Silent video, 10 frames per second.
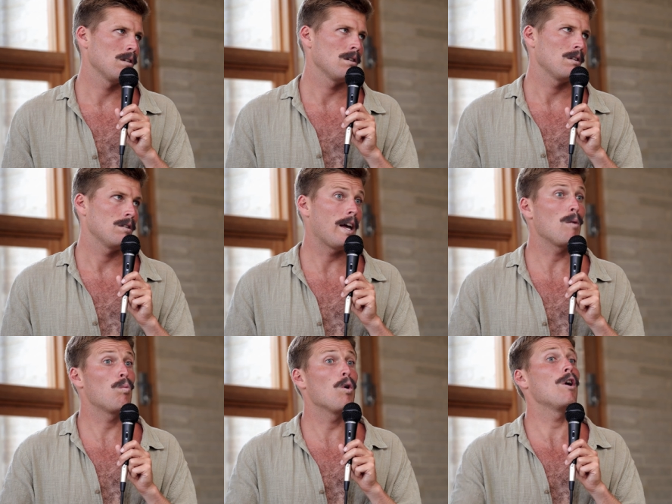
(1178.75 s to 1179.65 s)
Yeah, they
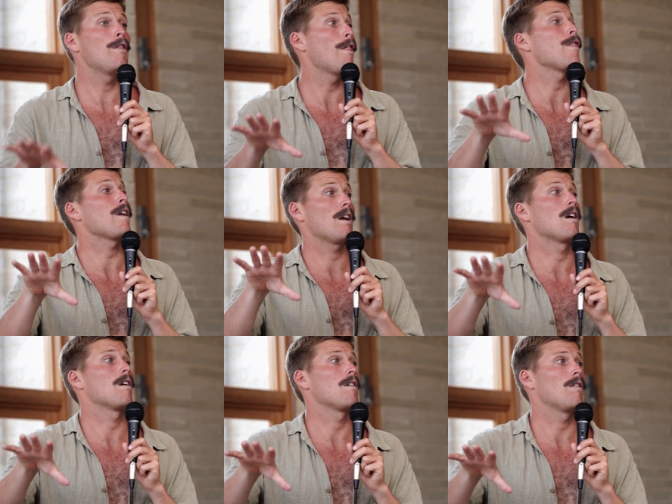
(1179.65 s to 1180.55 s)
were the
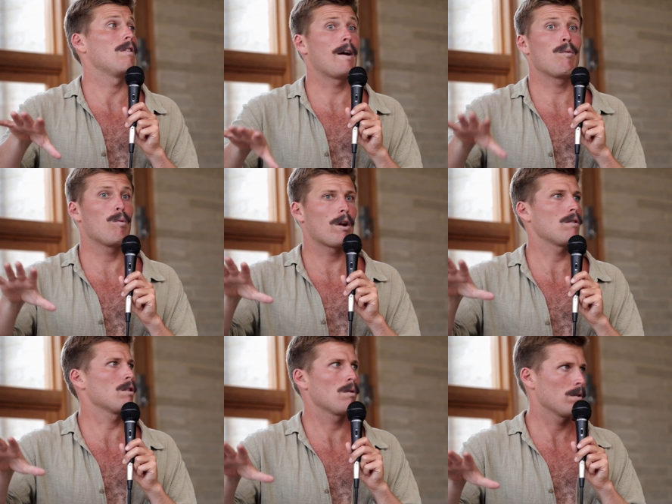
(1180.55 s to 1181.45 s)
thing they were what I
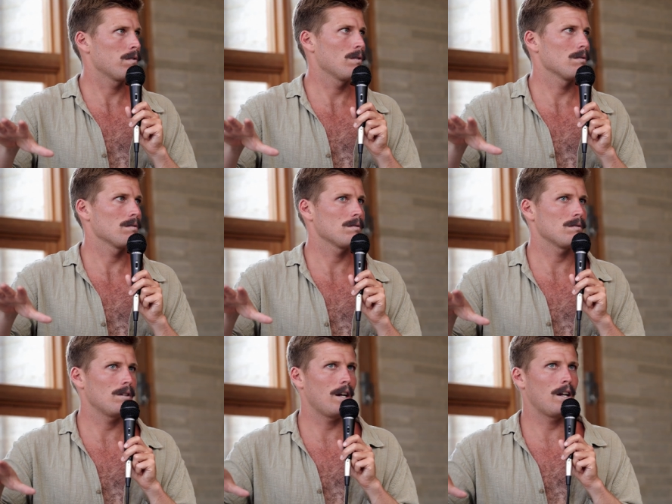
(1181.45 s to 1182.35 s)
was going for. Yeah.